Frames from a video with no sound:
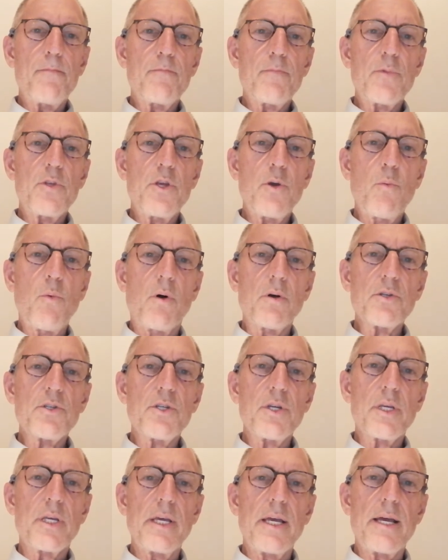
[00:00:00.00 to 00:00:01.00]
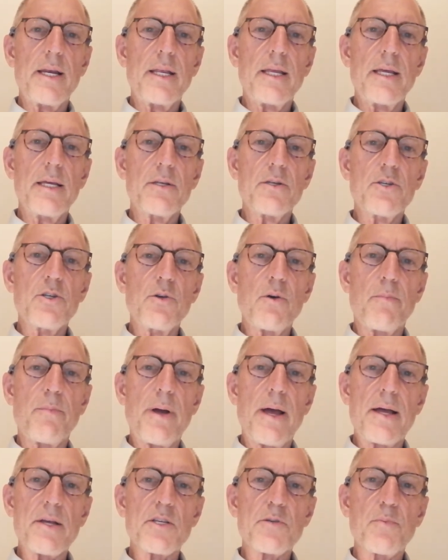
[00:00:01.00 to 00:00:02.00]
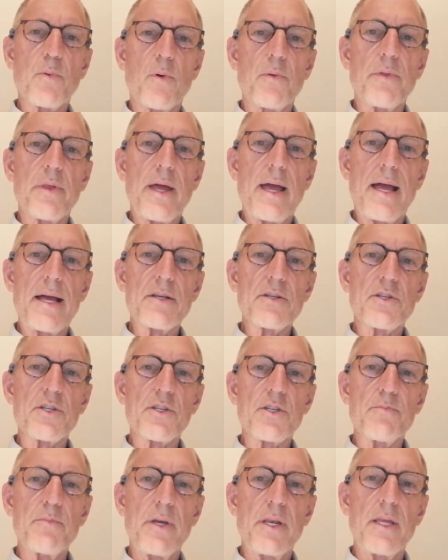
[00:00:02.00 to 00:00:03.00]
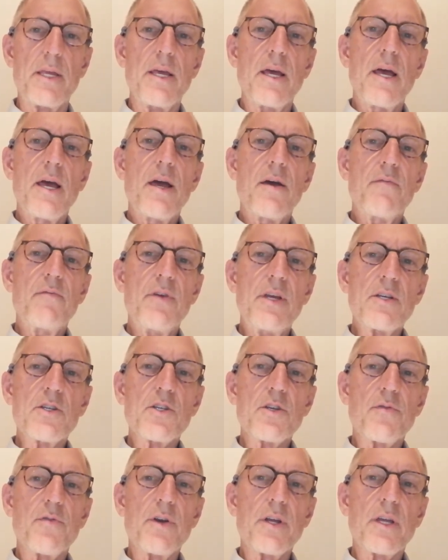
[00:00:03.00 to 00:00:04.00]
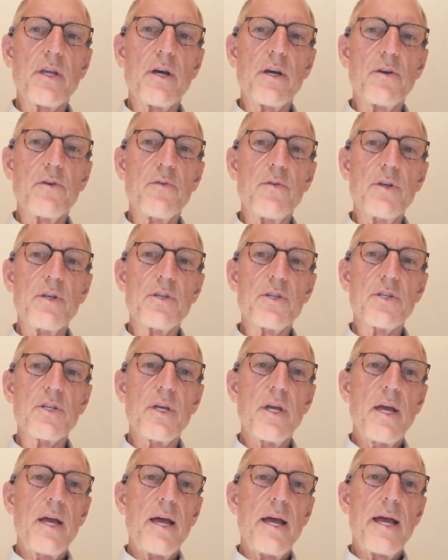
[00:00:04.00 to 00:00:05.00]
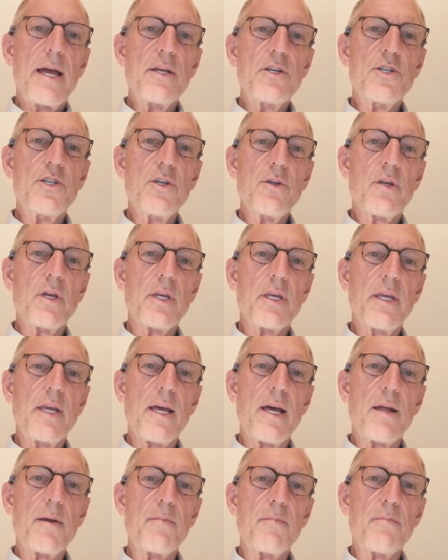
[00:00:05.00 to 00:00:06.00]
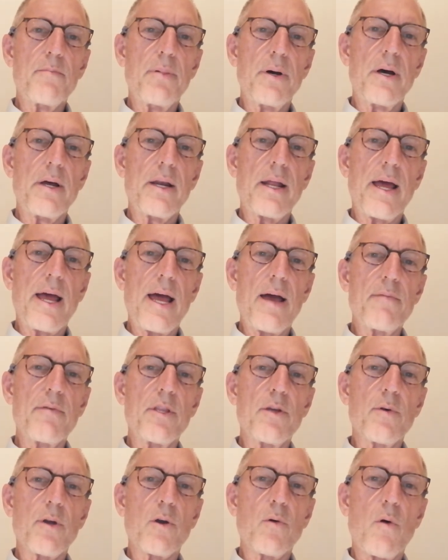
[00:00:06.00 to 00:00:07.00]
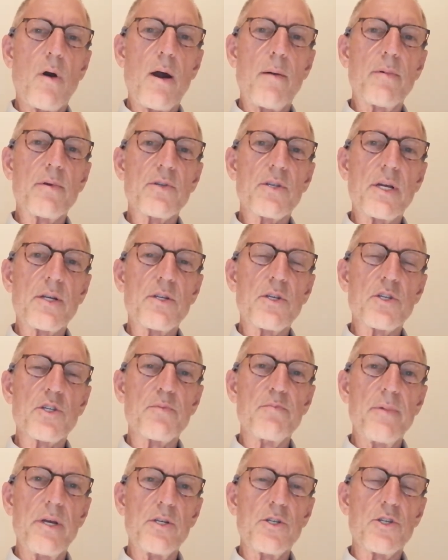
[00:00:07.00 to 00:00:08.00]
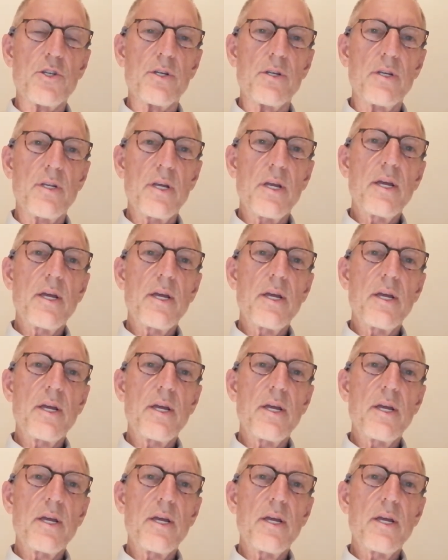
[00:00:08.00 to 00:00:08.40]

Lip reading: You want to get into a passport that has as many visa-free countries as you can get, but having the requirements I just mentioned,